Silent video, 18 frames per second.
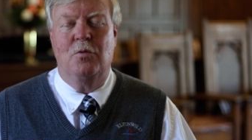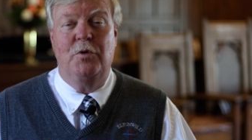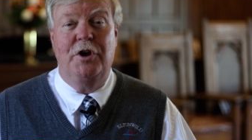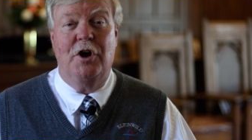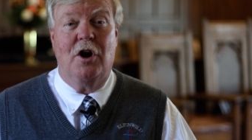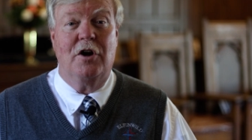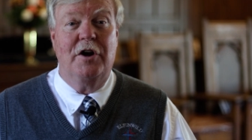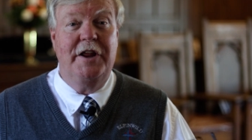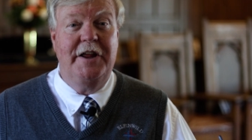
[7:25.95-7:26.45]

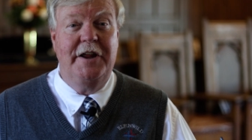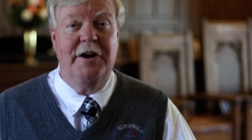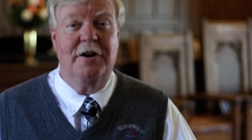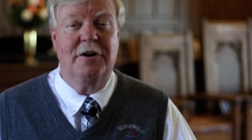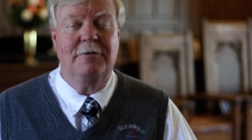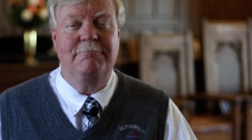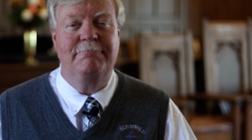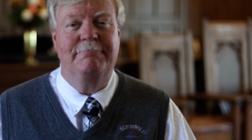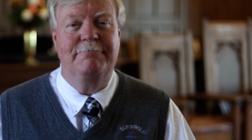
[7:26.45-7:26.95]
We are
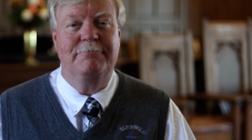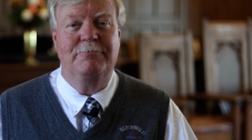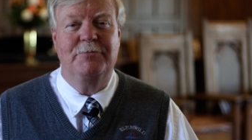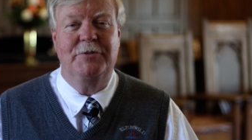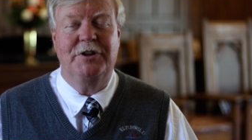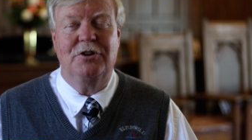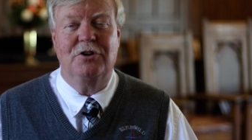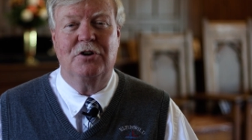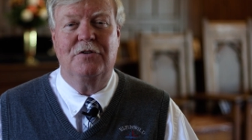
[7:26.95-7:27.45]
here.
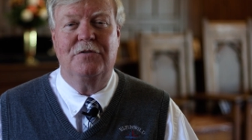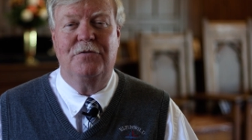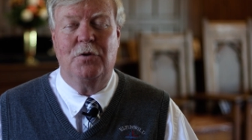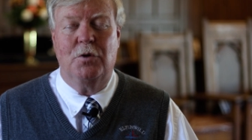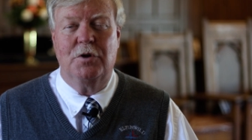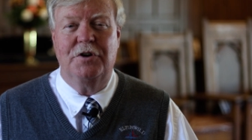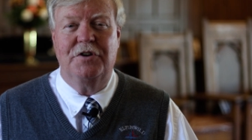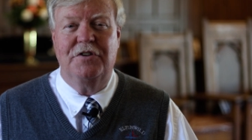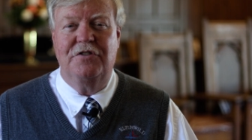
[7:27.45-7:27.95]
We look
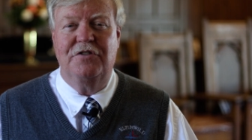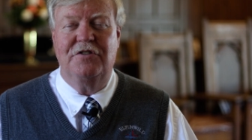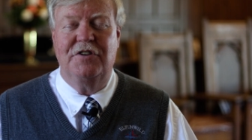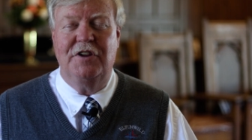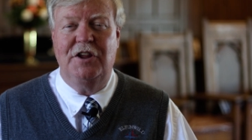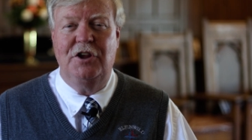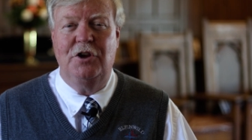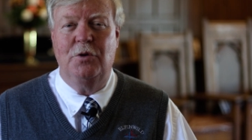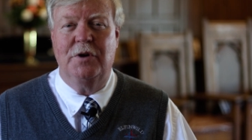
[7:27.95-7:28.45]
forward to
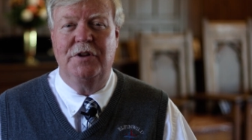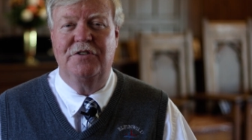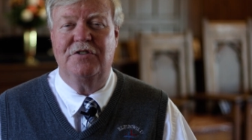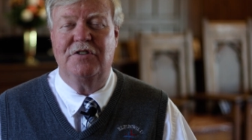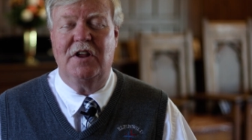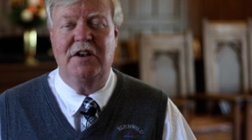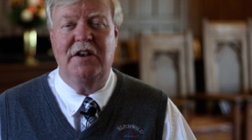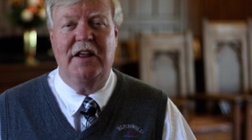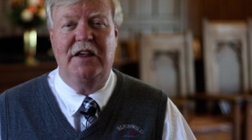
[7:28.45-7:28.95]
seeing you on
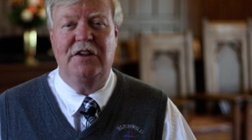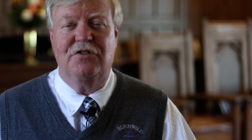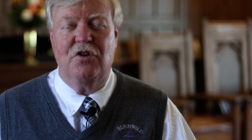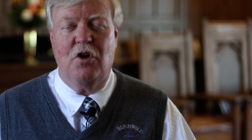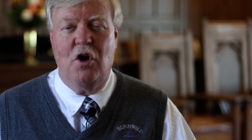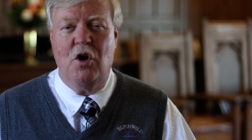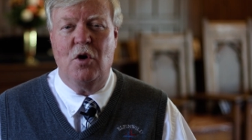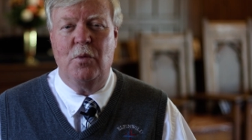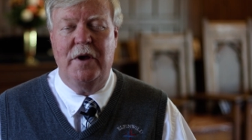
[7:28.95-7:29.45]
Sundays
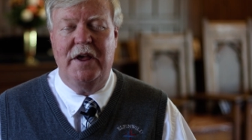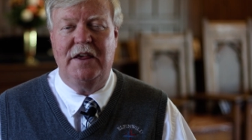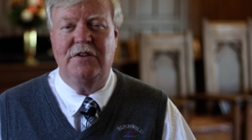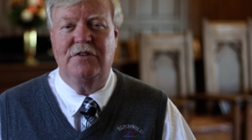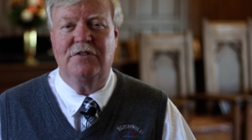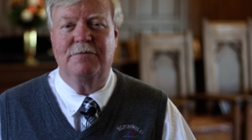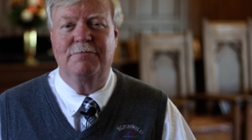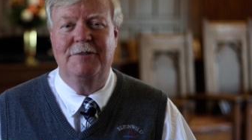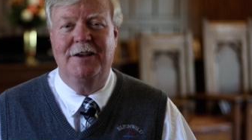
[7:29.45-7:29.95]

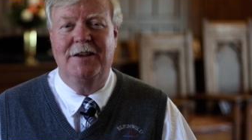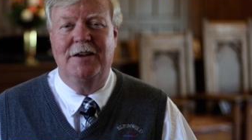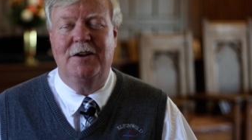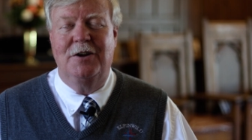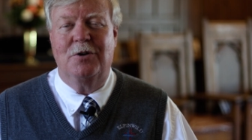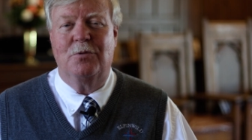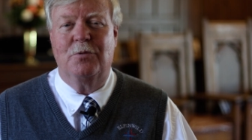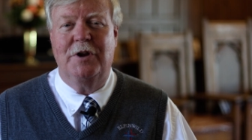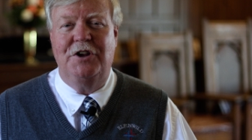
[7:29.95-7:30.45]
always.
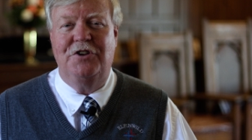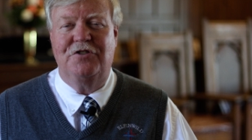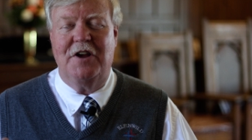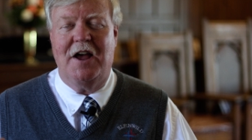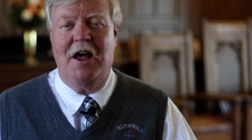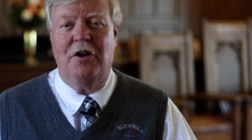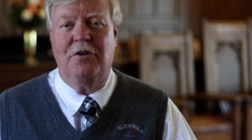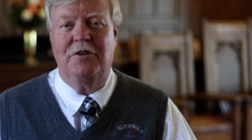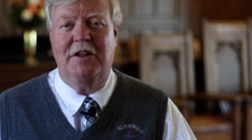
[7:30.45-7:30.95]

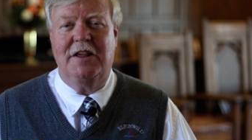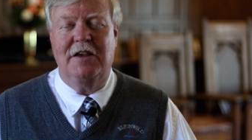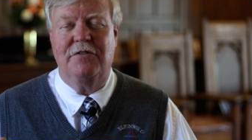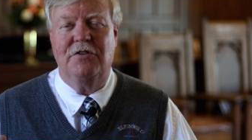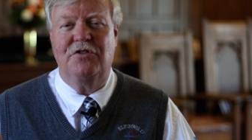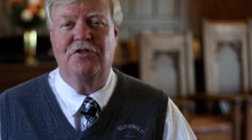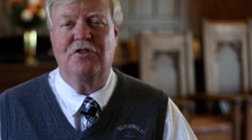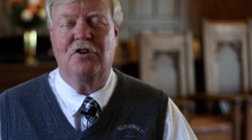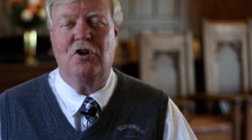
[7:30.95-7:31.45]
Reach out,
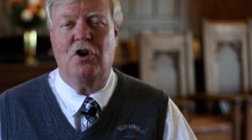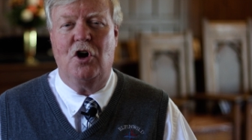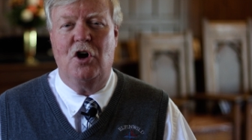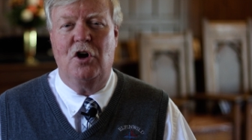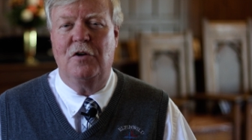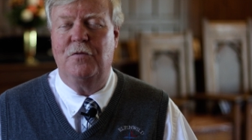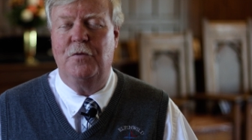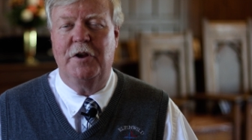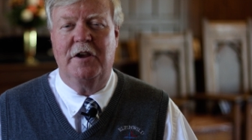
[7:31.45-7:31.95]
give us a
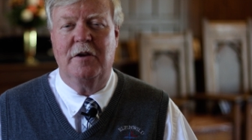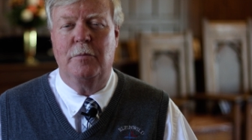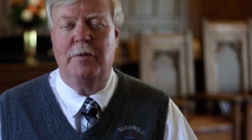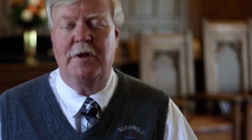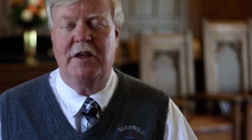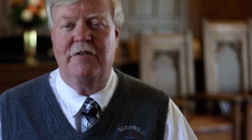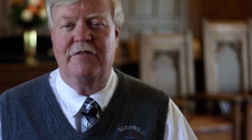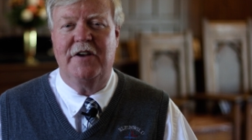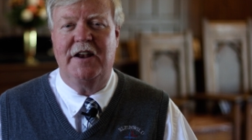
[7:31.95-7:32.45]
call if we can
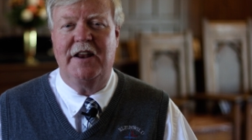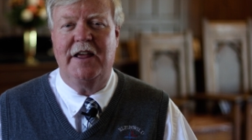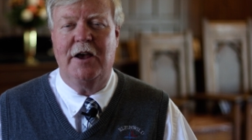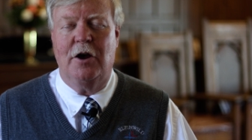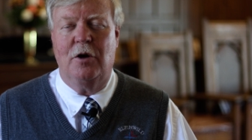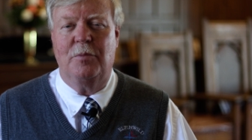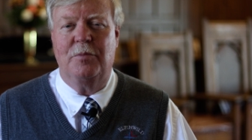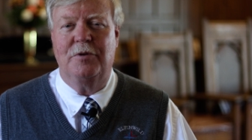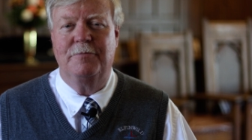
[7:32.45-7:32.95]
be of any
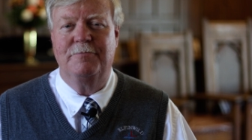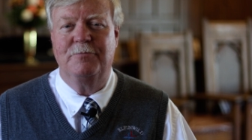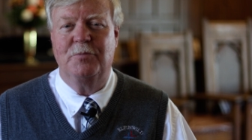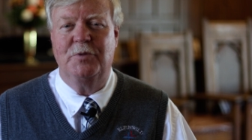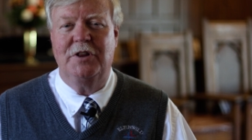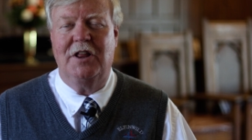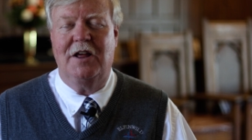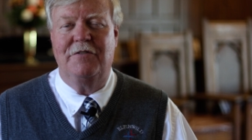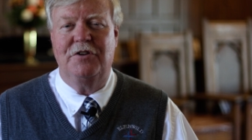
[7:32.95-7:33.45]
help.
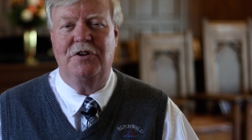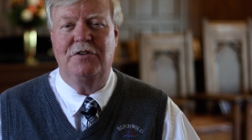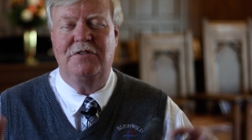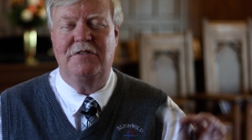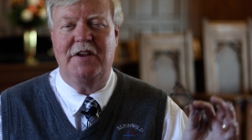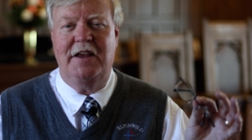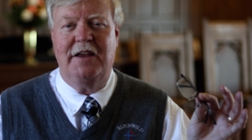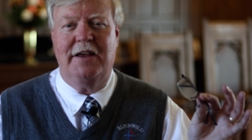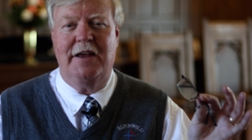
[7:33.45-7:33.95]
We love you.
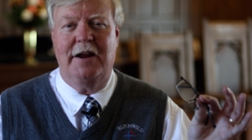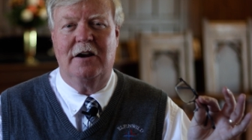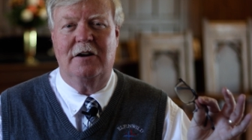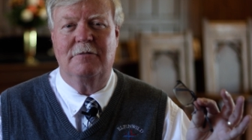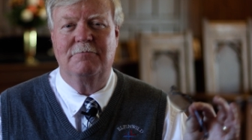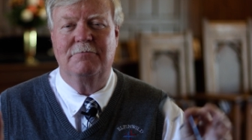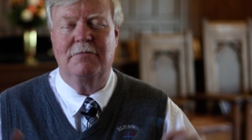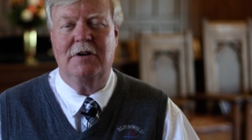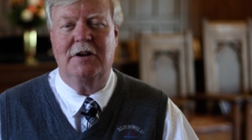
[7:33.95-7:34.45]
Take
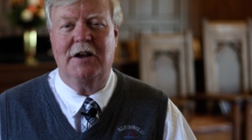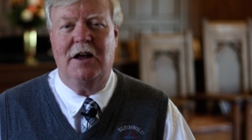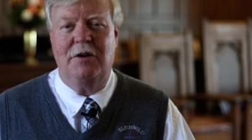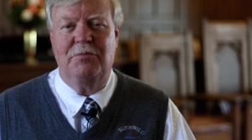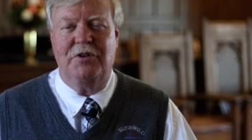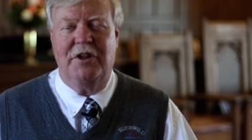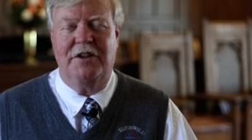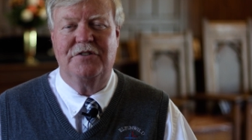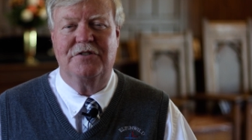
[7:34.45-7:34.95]
care.
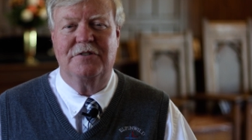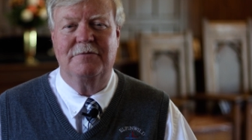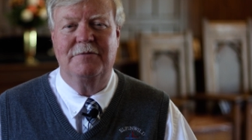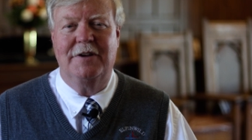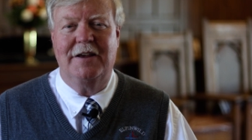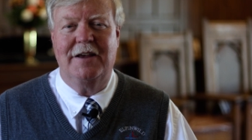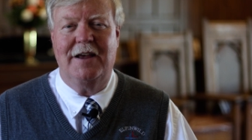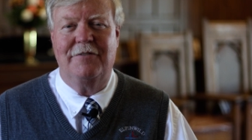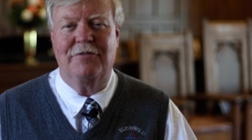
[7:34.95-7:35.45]
God bless.
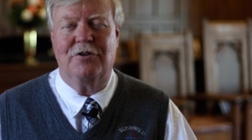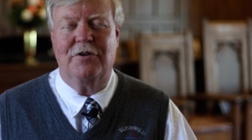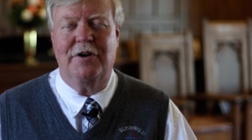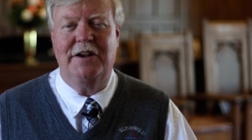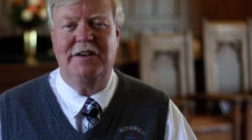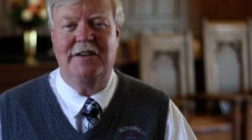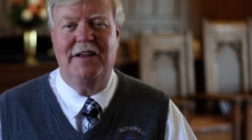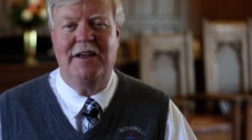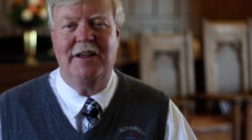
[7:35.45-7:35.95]
Have a
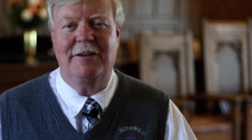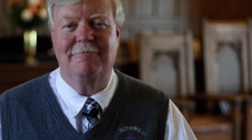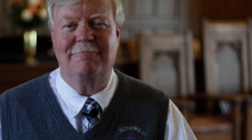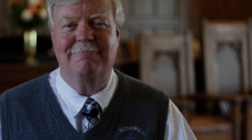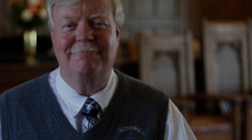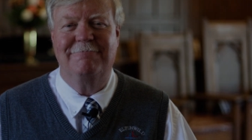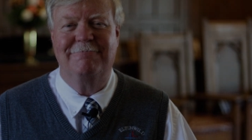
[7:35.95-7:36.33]
great day.